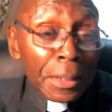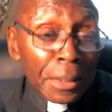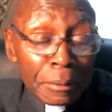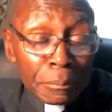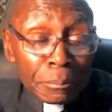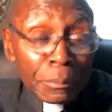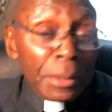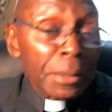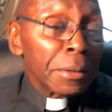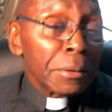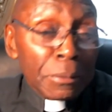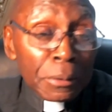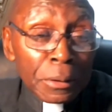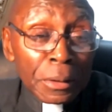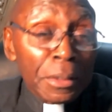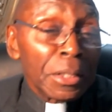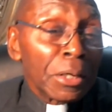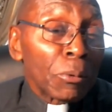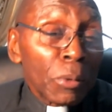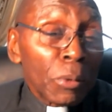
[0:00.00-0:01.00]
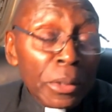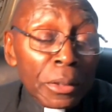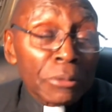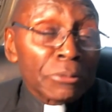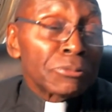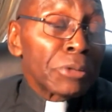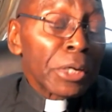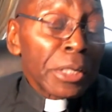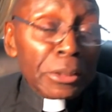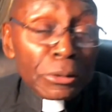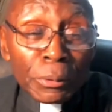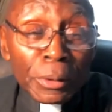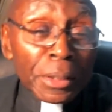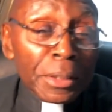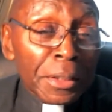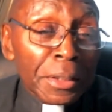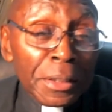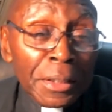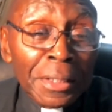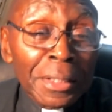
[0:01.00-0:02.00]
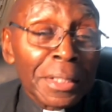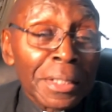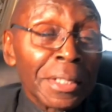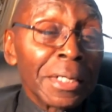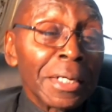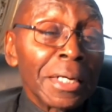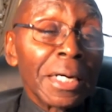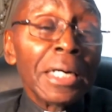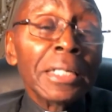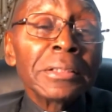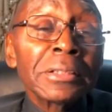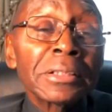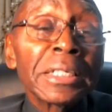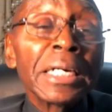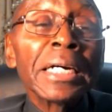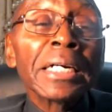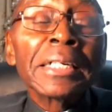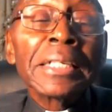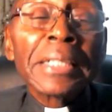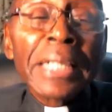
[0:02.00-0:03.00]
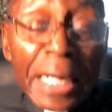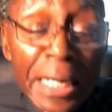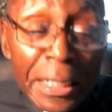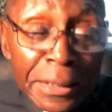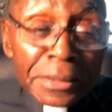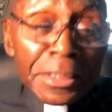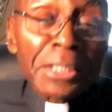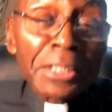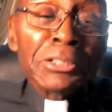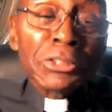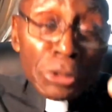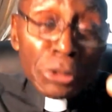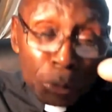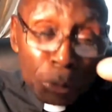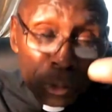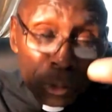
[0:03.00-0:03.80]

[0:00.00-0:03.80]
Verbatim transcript: amen, what a victory. And take less and do